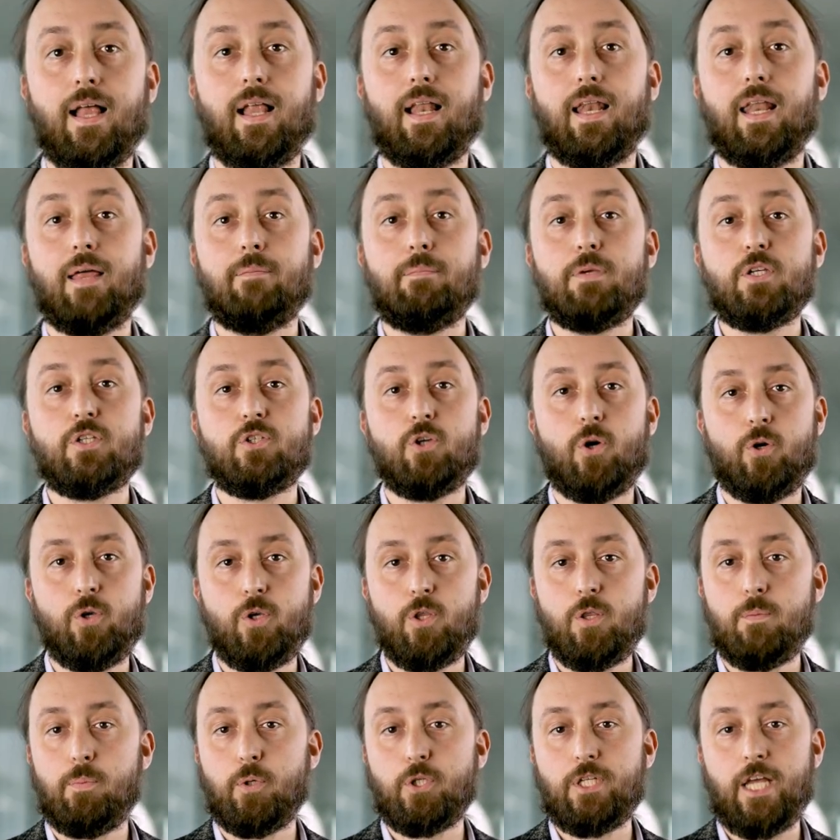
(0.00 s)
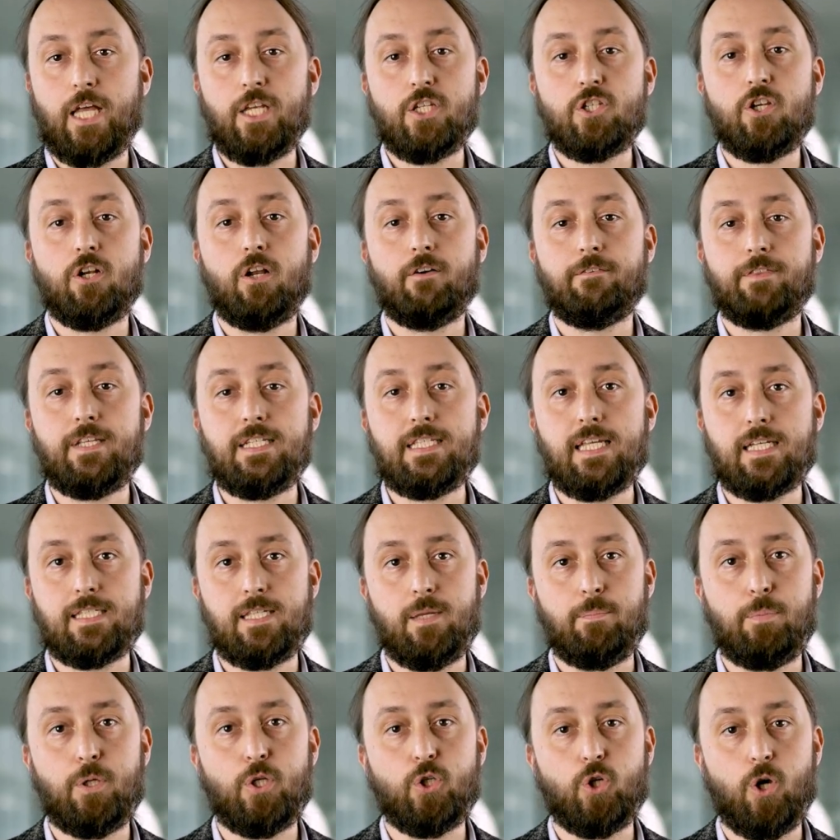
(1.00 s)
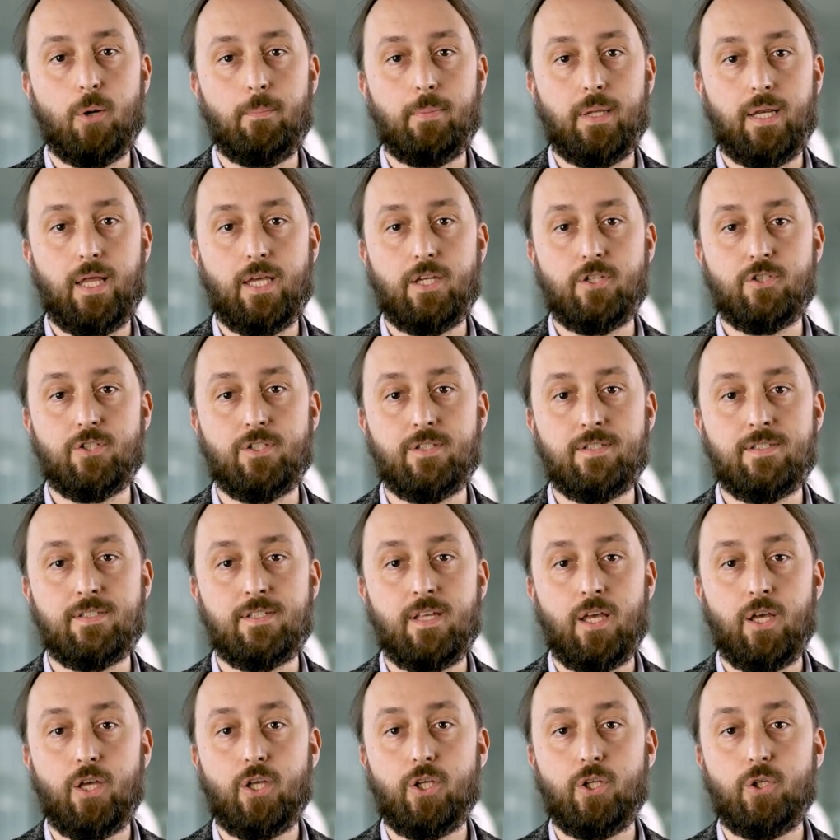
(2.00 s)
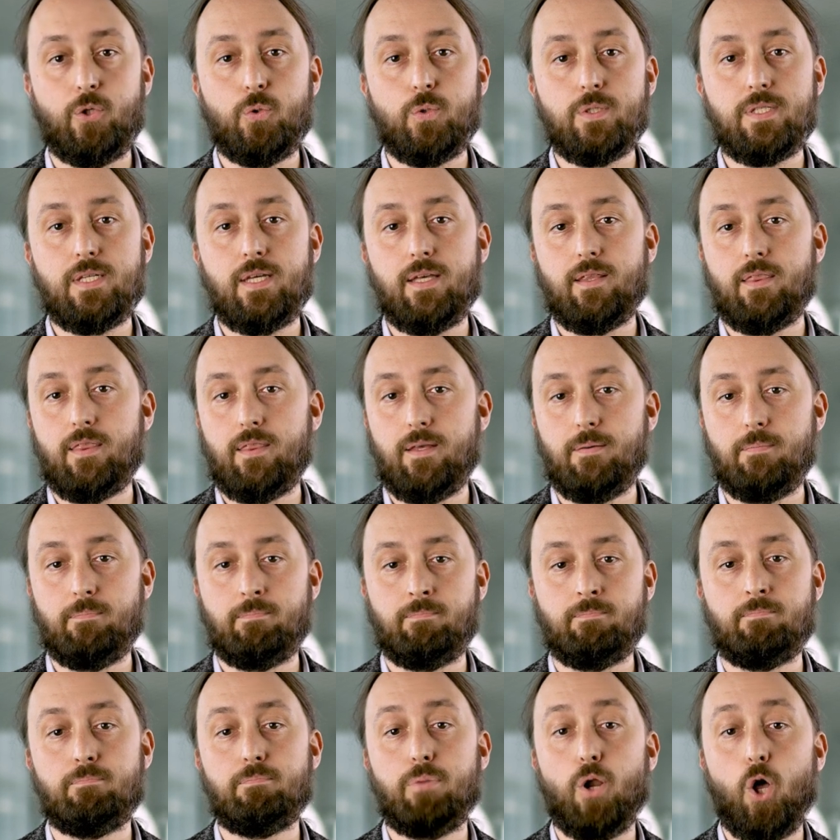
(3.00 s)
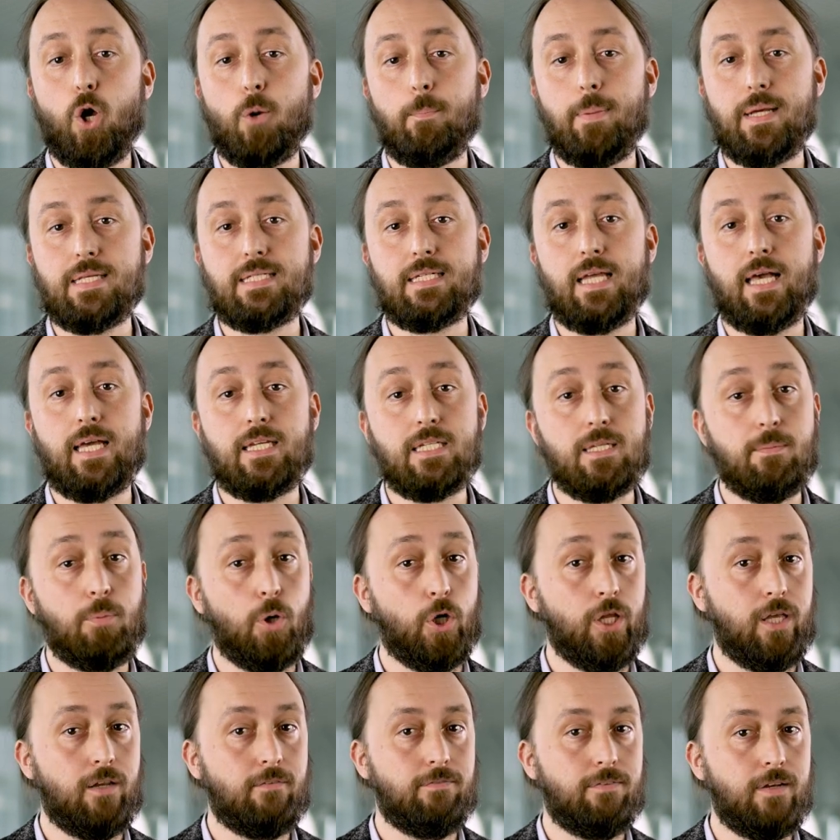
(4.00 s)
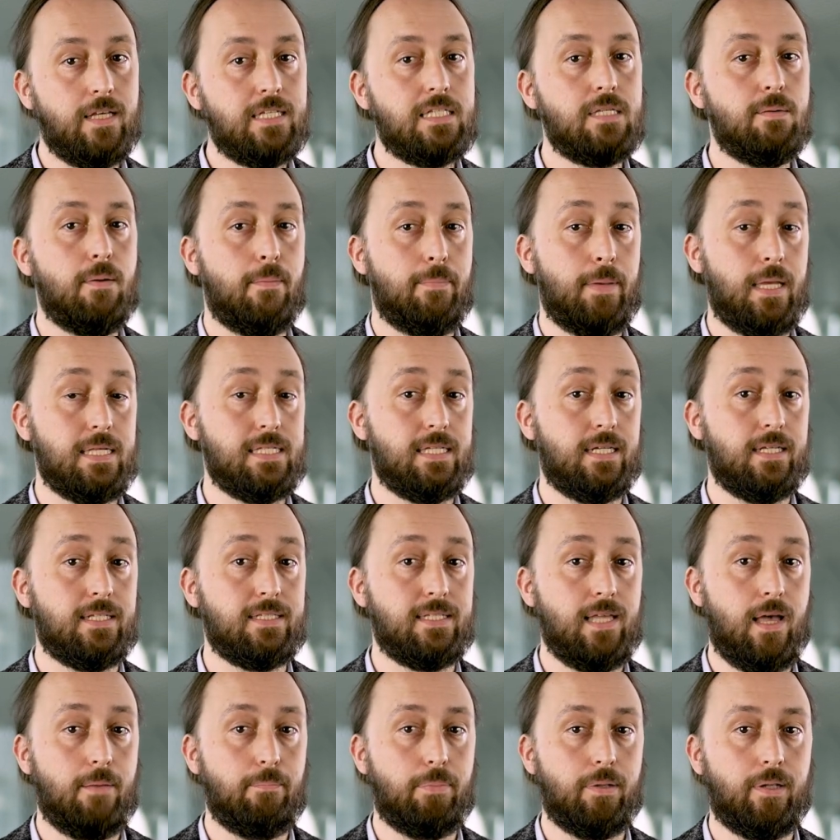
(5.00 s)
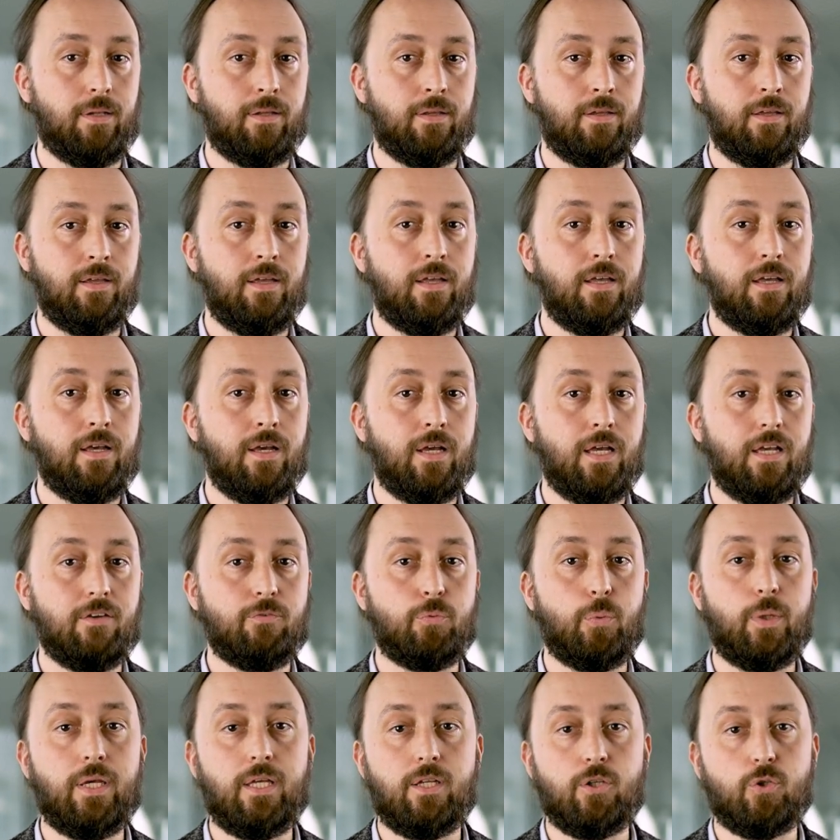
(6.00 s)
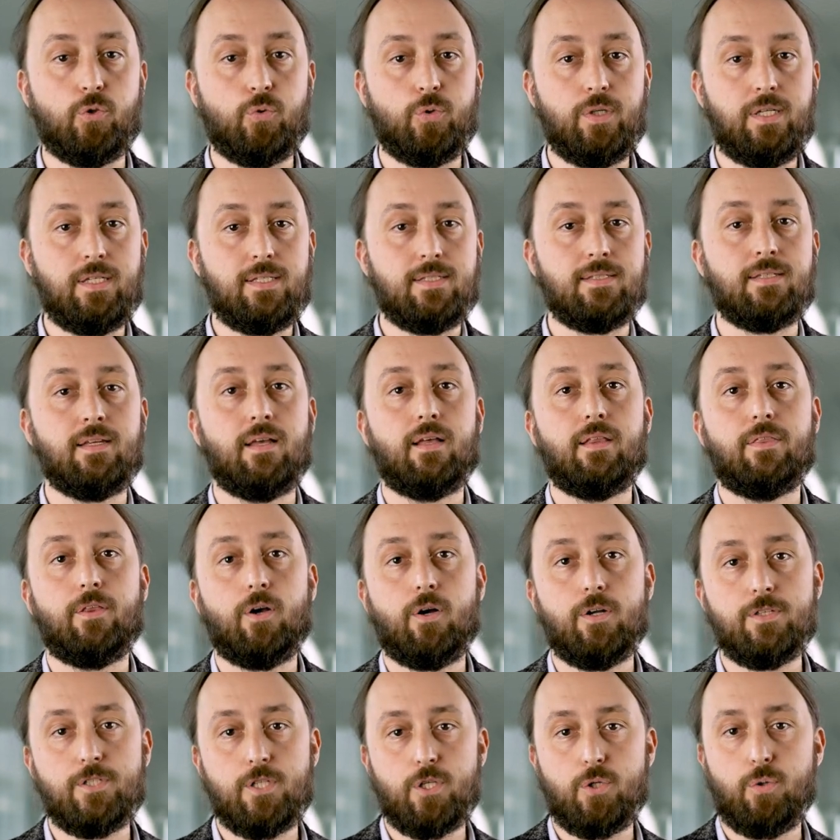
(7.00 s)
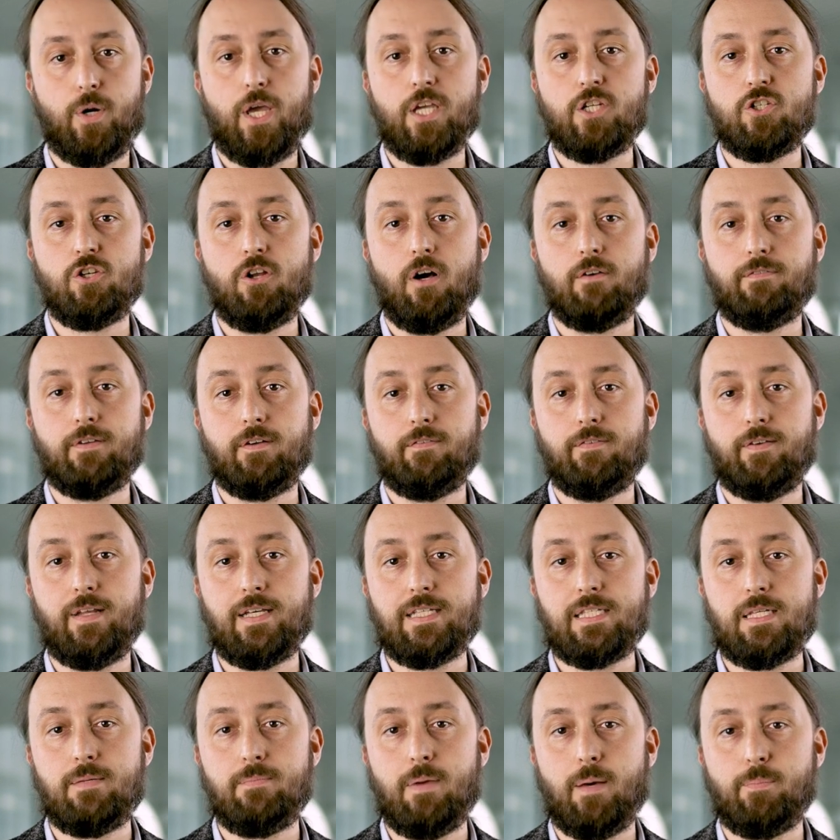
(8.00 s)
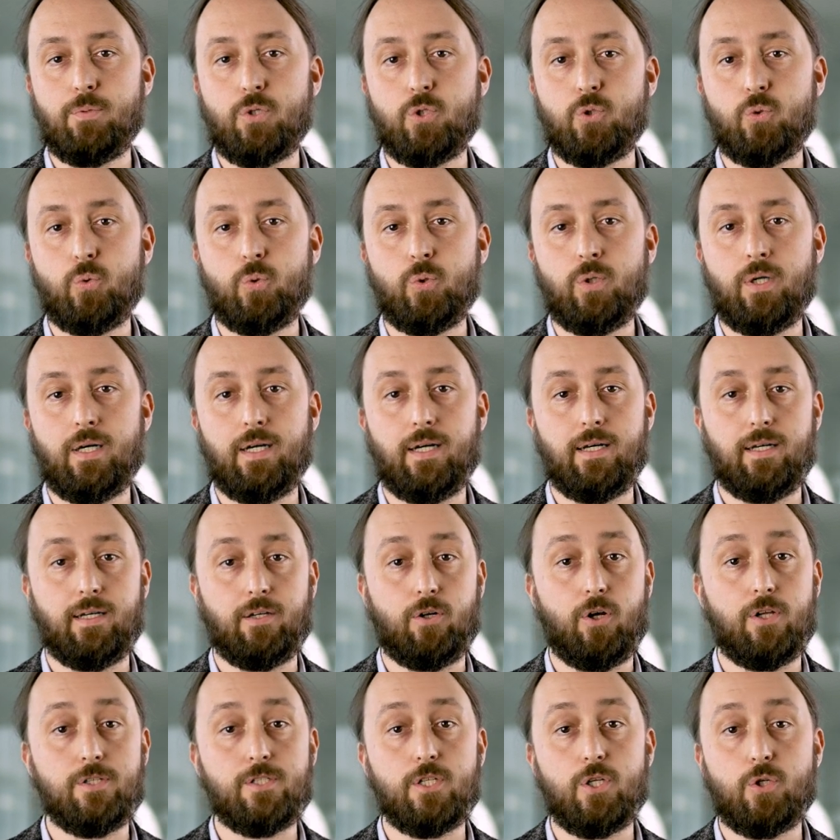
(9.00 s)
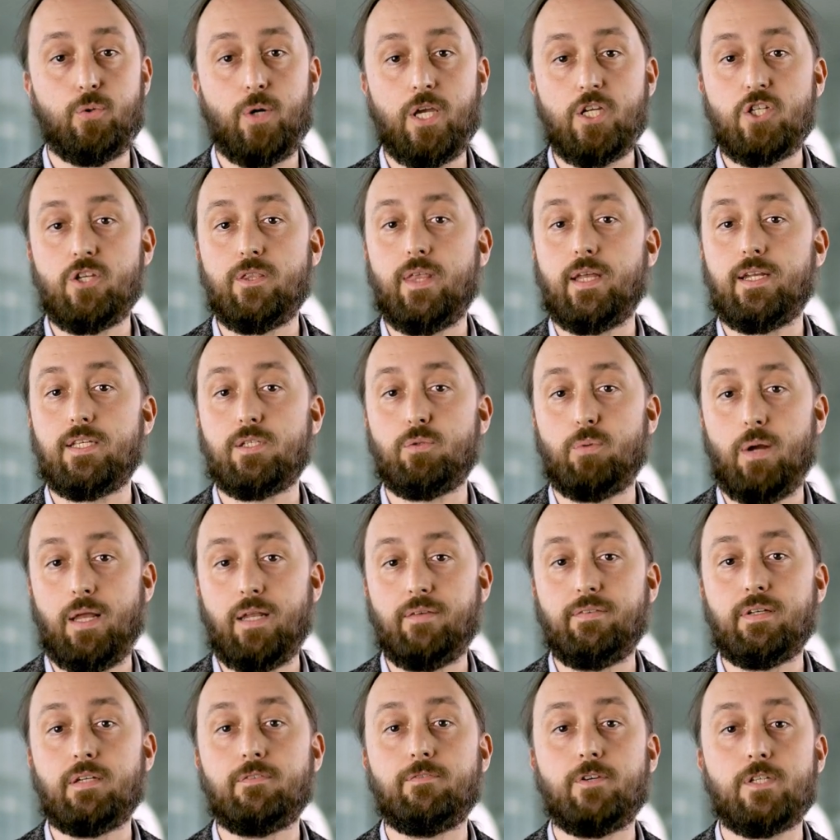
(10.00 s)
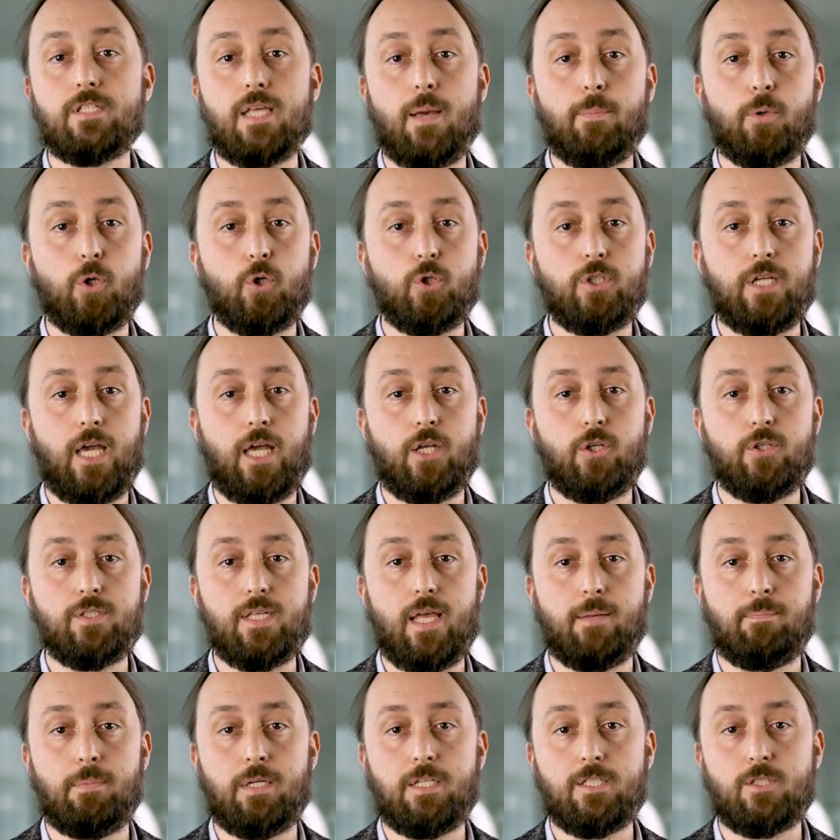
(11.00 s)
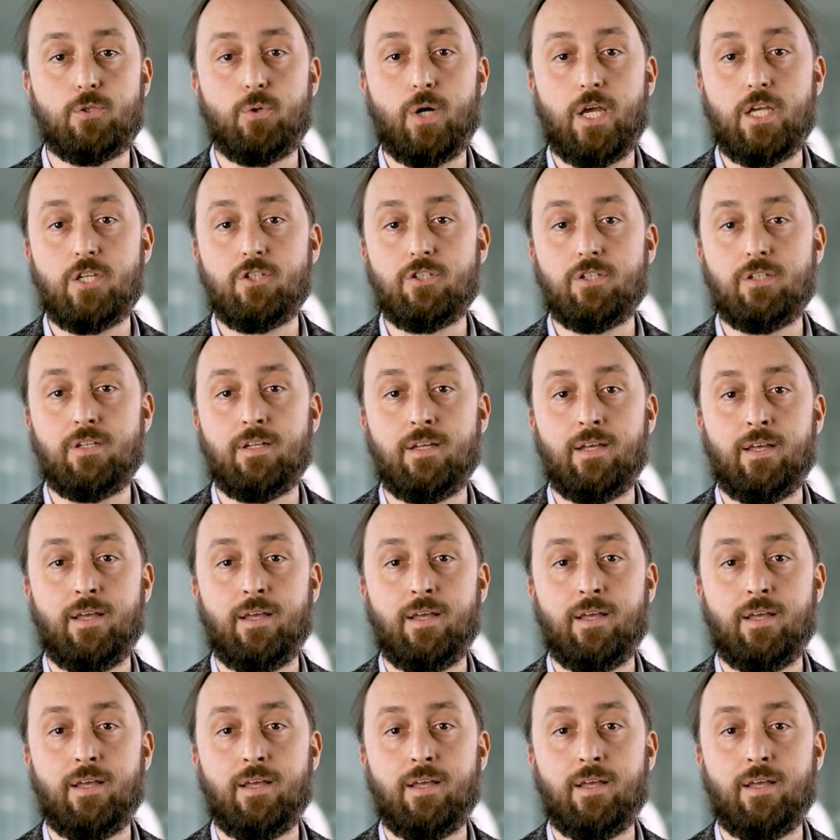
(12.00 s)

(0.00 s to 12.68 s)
Let me show you the potential of these excipient combinations using the blockbuster antibody infliximab as an example. If we increase the concentration of infliximab to a concentration that is relevant for subcutaneous administration,